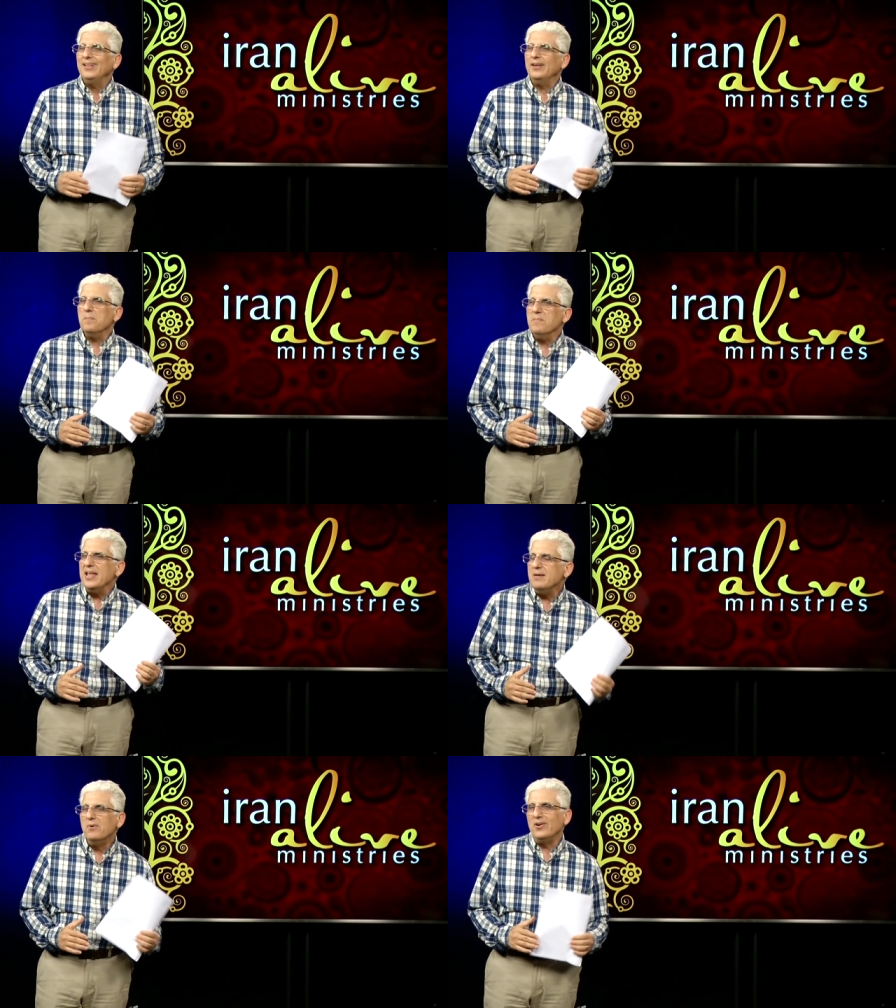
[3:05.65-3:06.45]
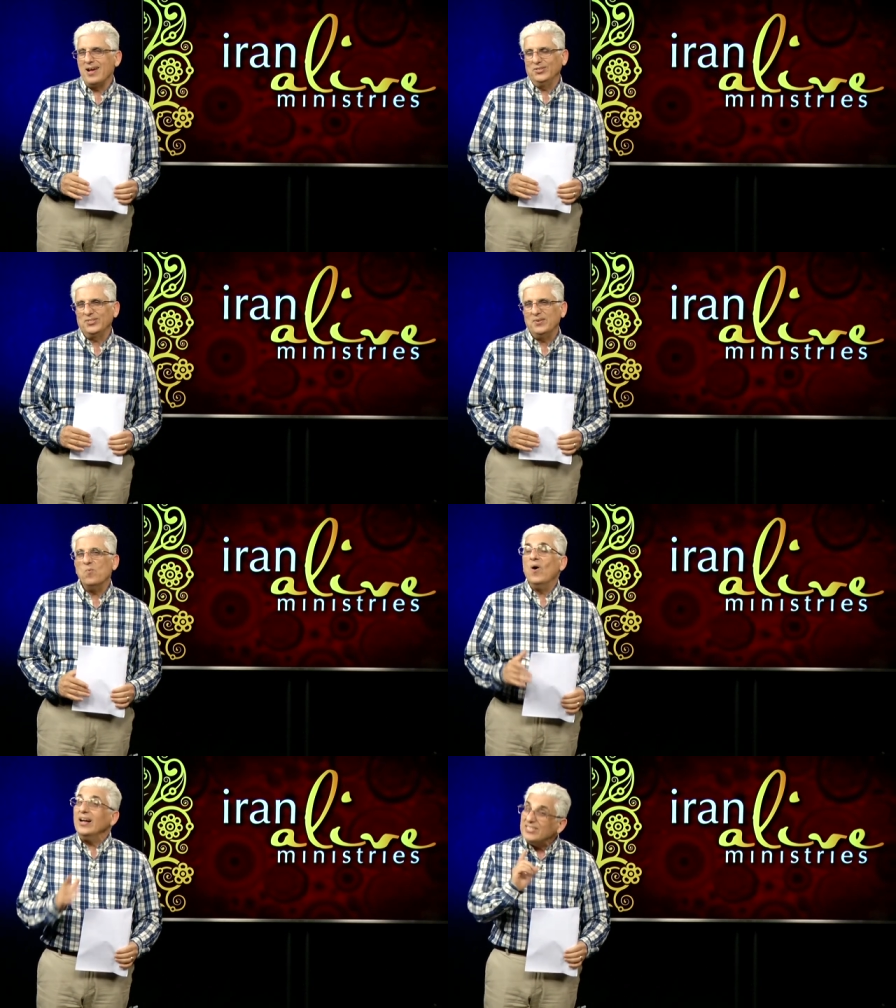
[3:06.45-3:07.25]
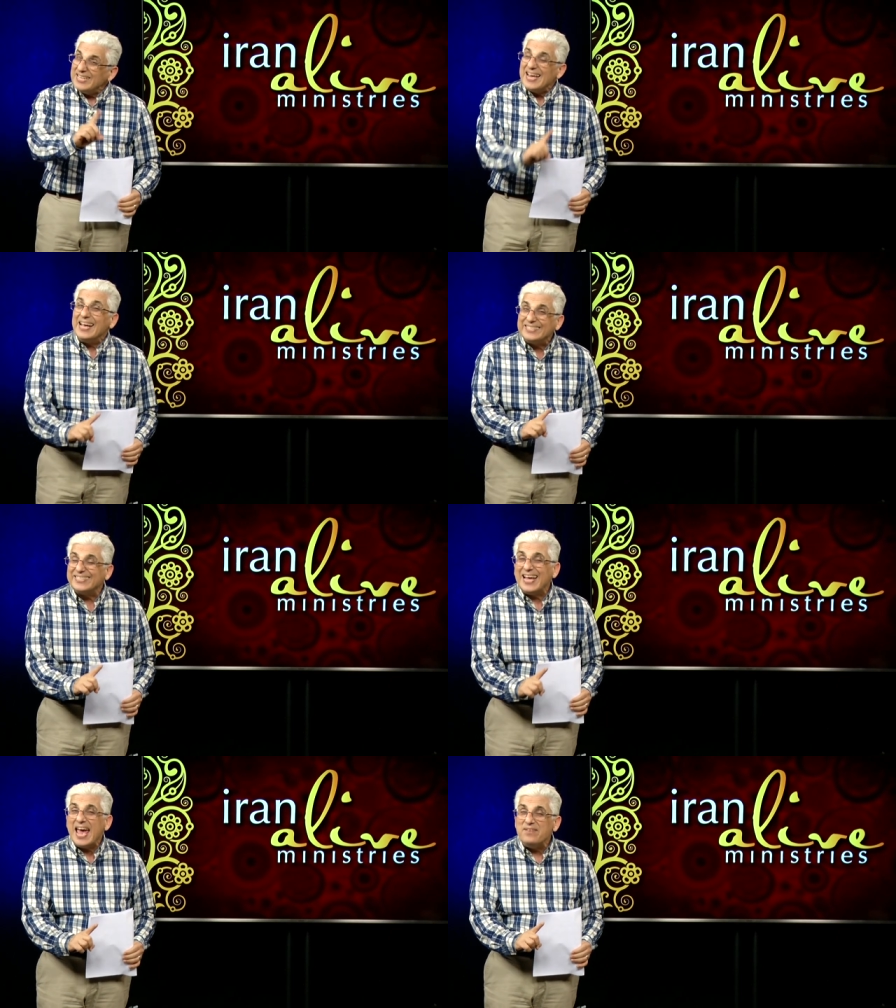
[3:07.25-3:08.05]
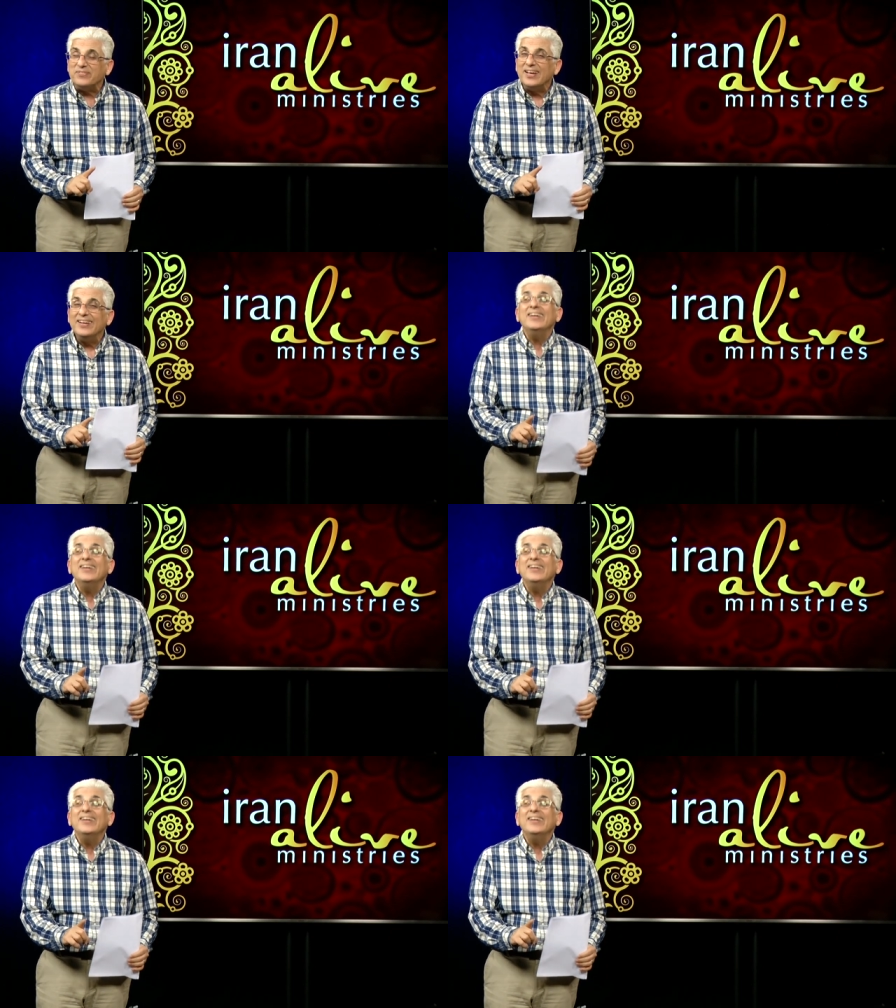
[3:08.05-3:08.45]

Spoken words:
There are many Monas. Once they get saved,